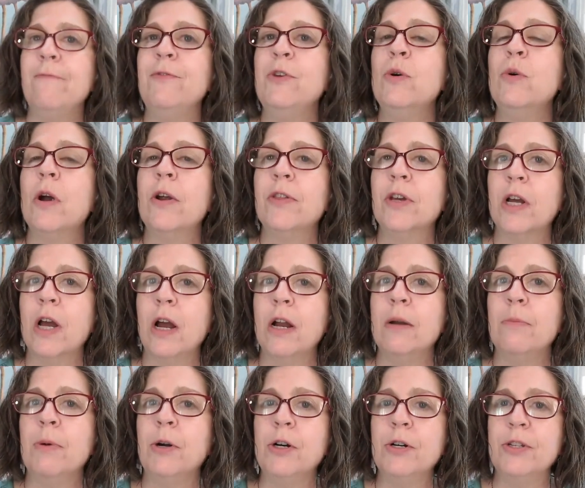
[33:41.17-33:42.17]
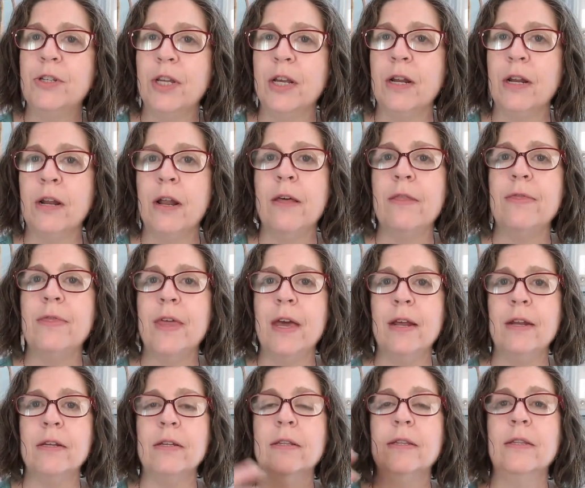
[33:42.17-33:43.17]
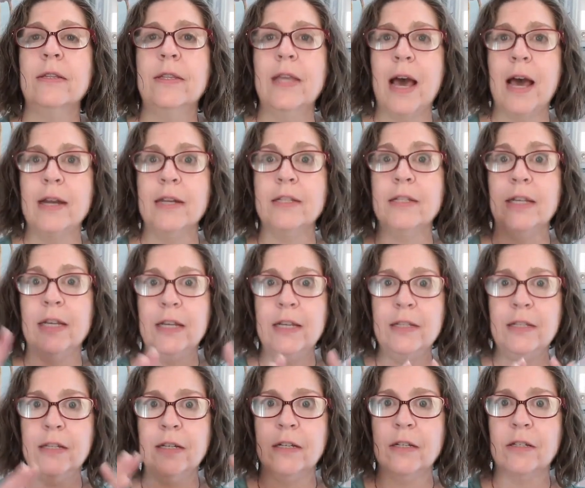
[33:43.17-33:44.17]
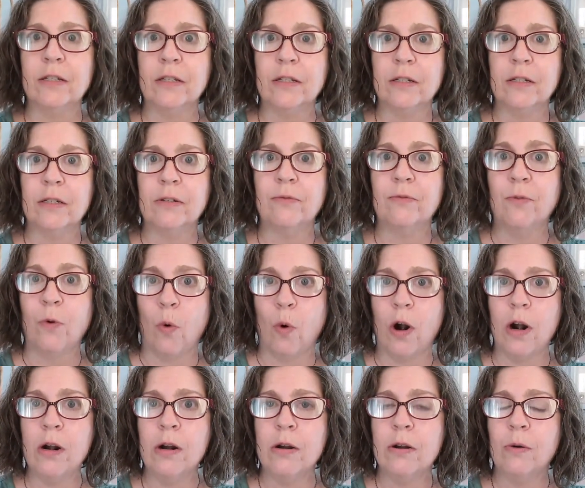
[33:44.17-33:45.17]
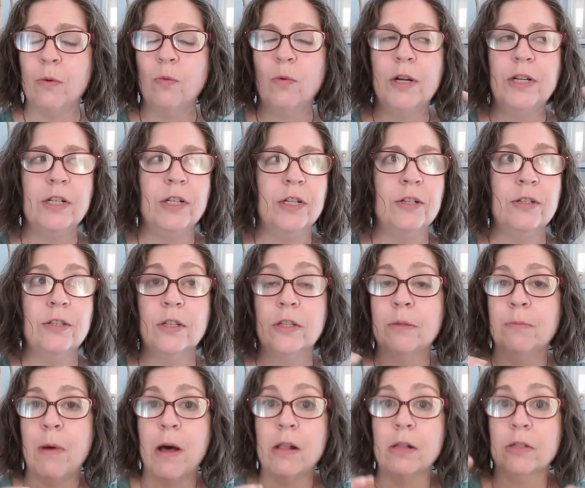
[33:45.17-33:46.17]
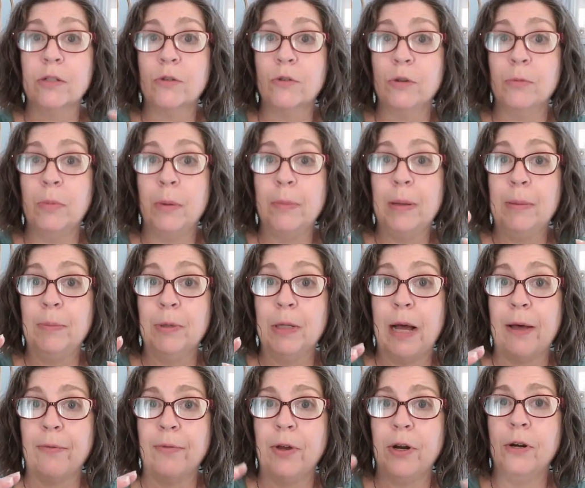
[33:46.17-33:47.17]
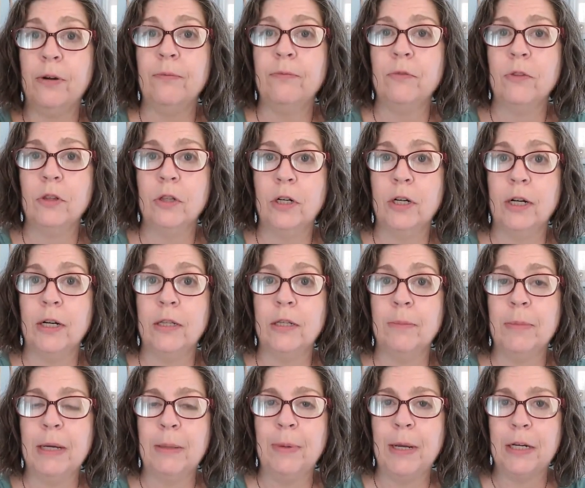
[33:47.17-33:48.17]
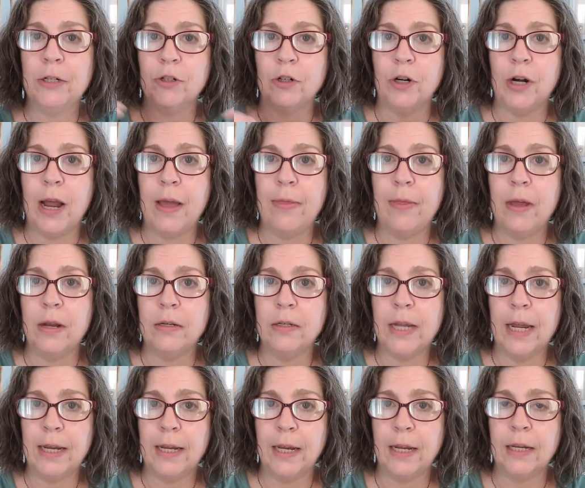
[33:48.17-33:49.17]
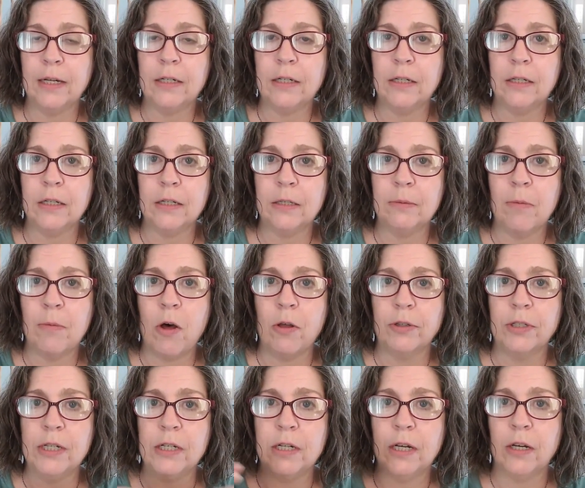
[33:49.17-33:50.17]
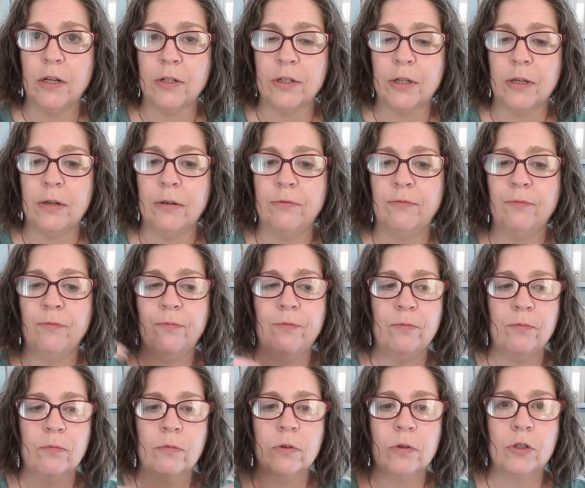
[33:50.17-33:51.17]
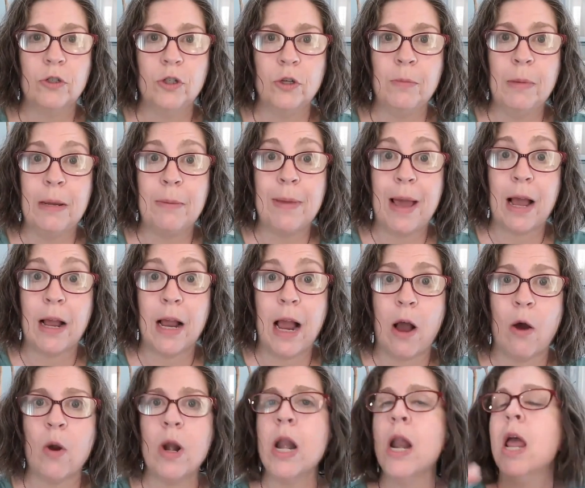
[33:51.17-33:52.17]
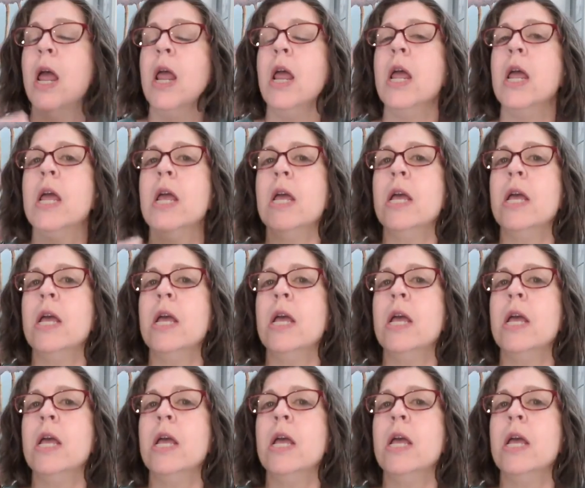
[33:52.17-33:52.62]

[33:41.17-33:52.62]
If you are the kind of person that is easiest for, which is the smallest group of people out there, looking at the big picture and then taking it to the small details and zooming back out,